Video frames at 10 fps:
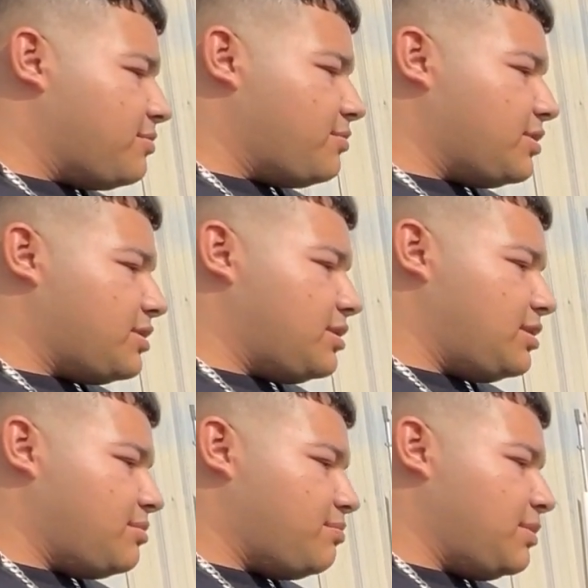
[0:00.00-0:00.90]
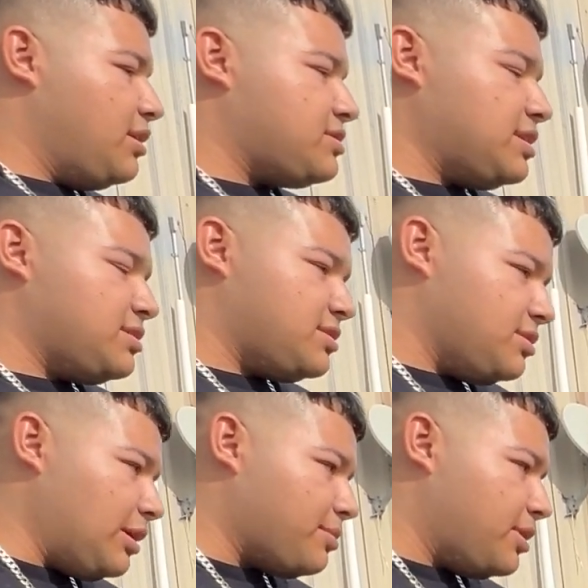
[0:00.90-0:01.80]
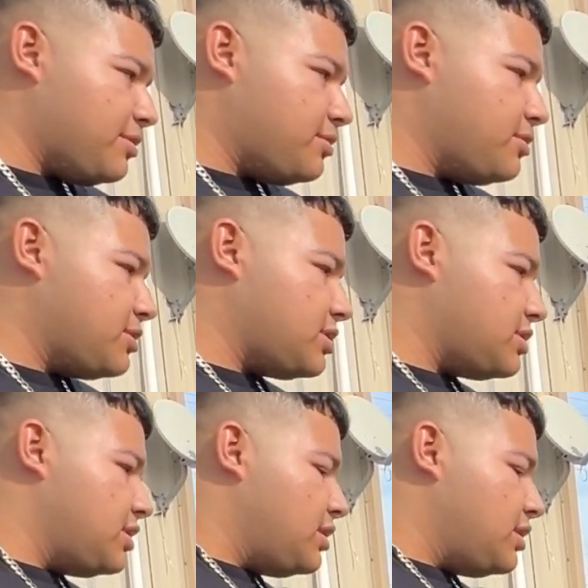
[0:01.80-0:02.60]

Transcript: with the mirror stainless steel upgrade, of course,